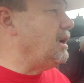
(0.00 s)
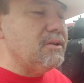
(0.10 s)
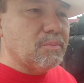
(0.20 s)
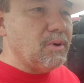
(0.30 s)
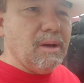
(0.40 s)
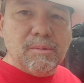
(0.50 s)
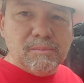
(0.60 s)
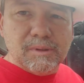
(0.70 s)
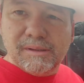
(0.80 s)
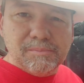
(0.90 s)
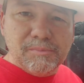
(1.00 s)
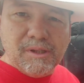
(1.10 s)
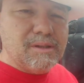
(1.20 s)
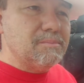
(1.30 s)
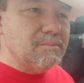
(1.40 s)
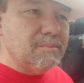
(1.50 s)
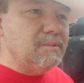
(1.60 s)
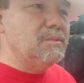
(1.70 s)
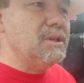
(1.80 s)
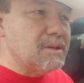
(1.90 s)
other problems. Just,
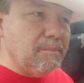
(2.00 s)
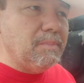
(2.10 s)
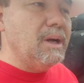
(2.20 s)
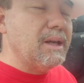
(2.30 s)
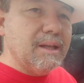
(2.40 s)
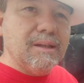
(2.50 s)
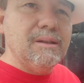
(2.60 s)
just bucking,